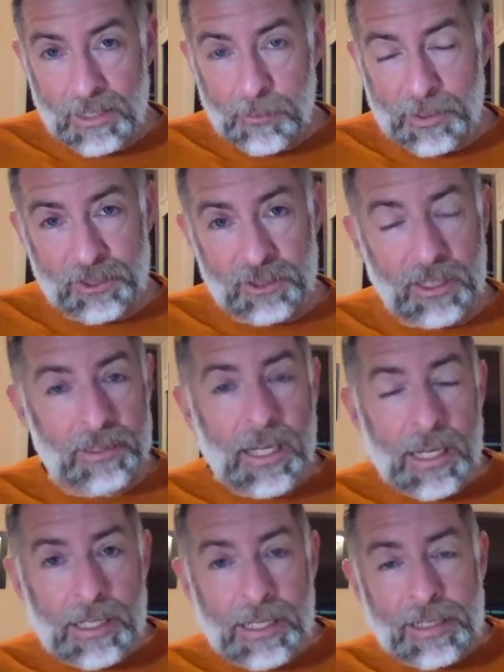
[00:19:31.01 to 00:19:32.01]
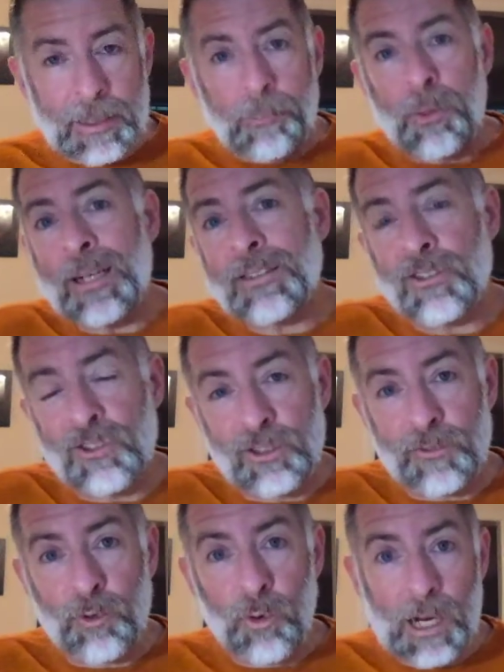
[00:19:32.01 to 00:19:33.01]
Because in the presence
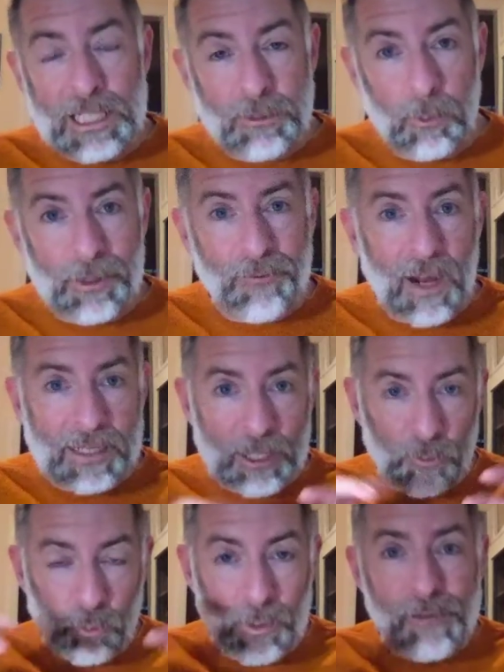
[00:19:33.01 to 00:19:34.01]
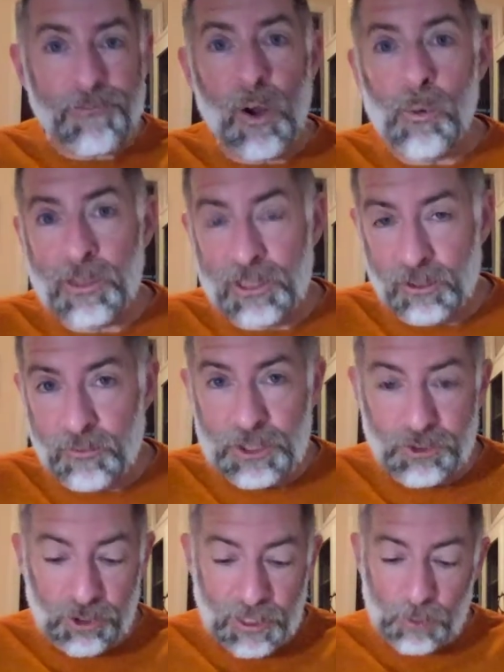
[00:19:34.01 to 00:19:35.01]
of Christ, where we find that refocused
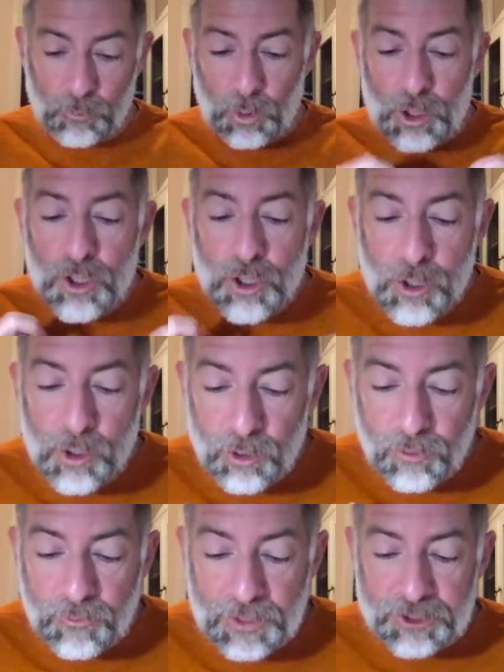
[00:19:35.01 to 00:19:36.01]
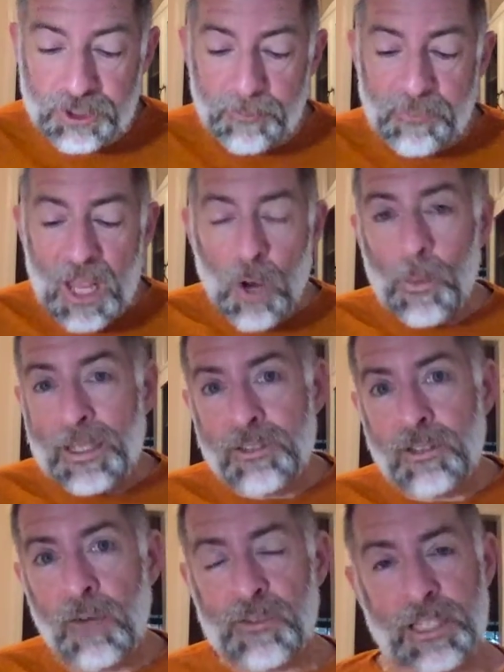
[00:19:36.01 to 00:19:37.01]
vision, that renewed vision, we
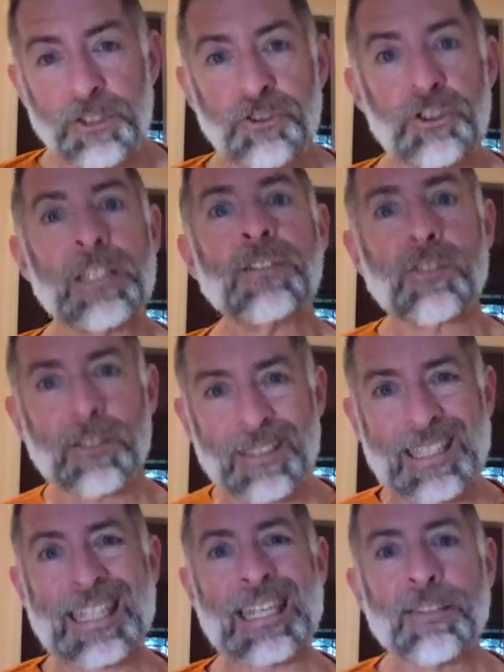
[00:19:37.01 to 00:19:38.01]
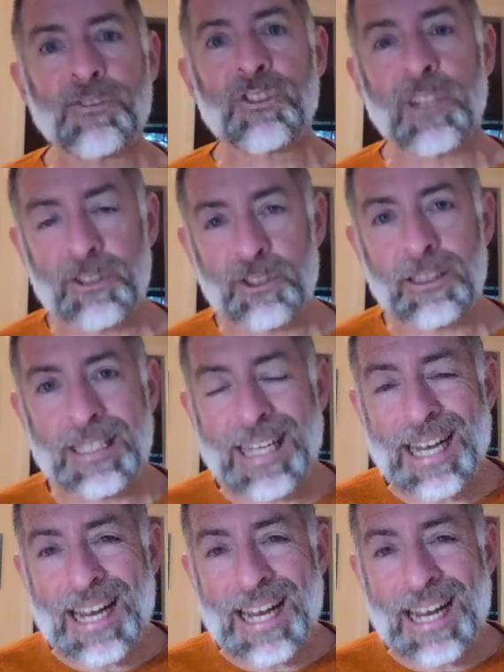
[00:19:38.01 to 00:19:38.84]
discover that Jesus gives us the